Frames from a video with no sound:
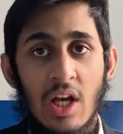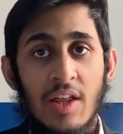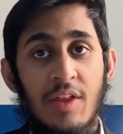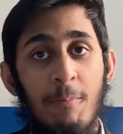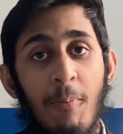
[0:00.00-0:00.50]

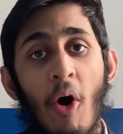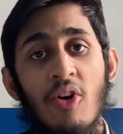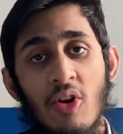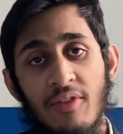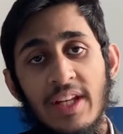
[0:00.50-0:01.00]
The
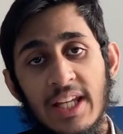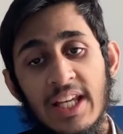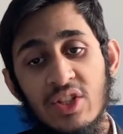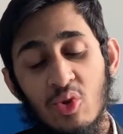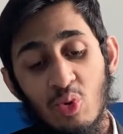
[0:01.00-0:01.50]
point of it
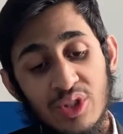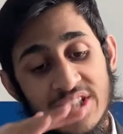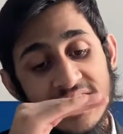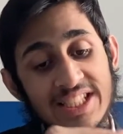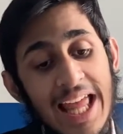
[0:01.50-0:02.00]
is to
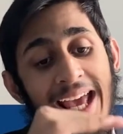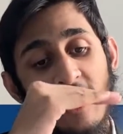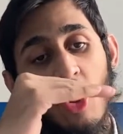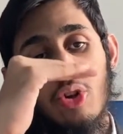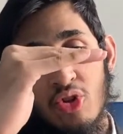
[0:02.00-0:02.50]
stack
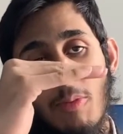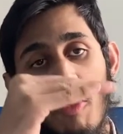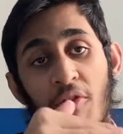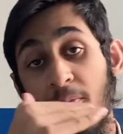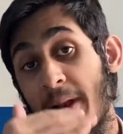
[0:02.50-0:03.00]
on top
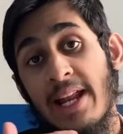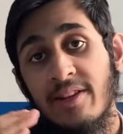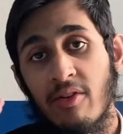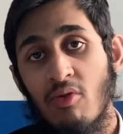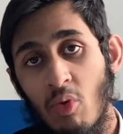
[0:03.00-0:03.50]
of
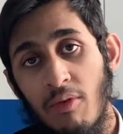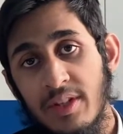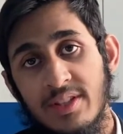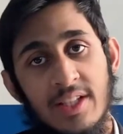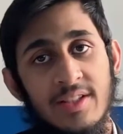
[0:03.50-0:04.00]
planetary
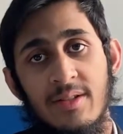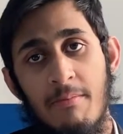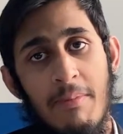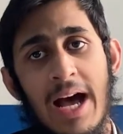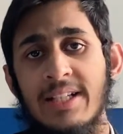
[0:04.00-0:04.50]
rovers such as the
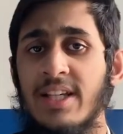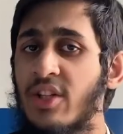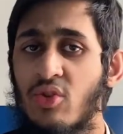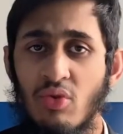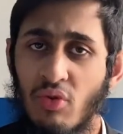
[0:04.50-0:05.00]
Mars
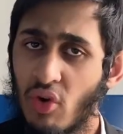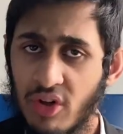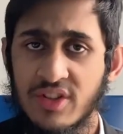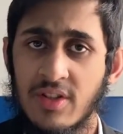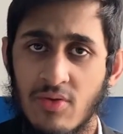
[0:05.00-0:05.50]
and
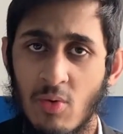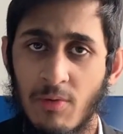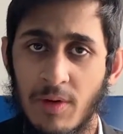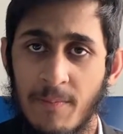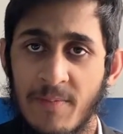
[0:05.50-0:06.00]
Curiosity
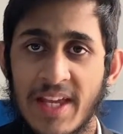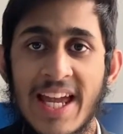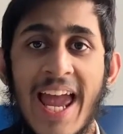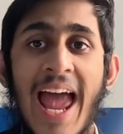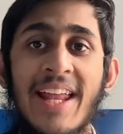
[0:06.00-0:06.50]
rover,
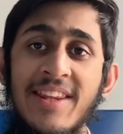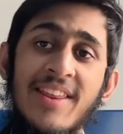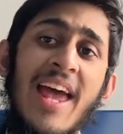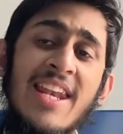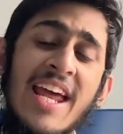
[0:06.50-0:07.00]
and
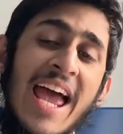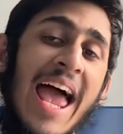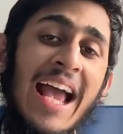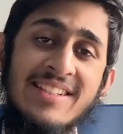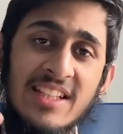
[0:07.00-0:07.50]
then
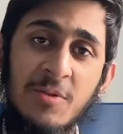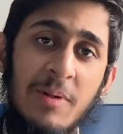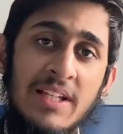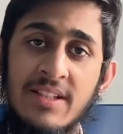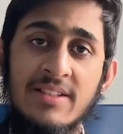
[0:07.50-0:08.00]
access
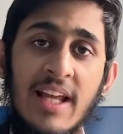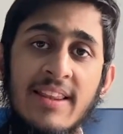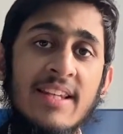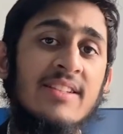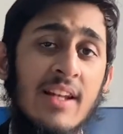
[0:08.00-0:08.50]
places that
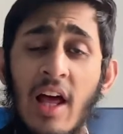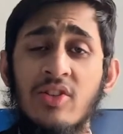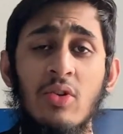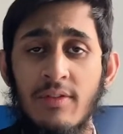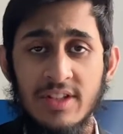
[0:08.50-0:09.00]
these
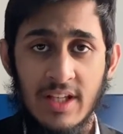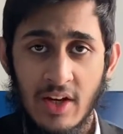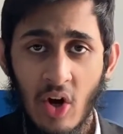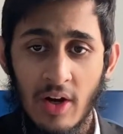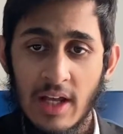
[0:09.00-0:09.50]
larger rovers
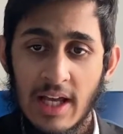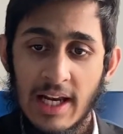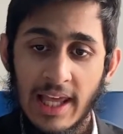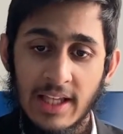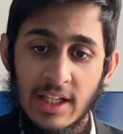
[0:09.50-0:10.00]
cannot,
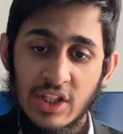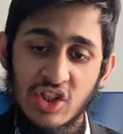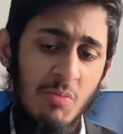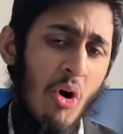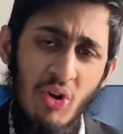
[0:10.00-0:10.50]
like
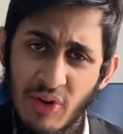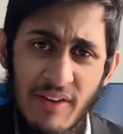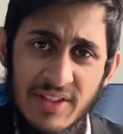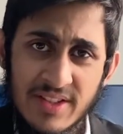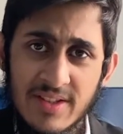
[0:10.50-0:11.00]
small
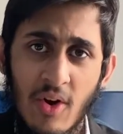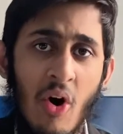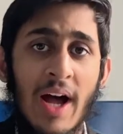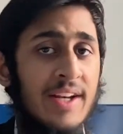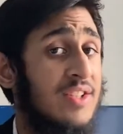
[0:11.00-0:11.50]
crevices
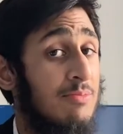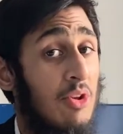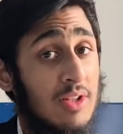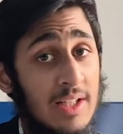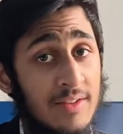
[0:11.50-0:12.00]
or under
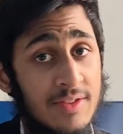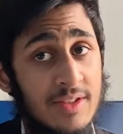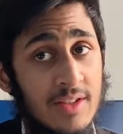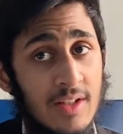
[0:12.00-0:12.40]
small cliffs.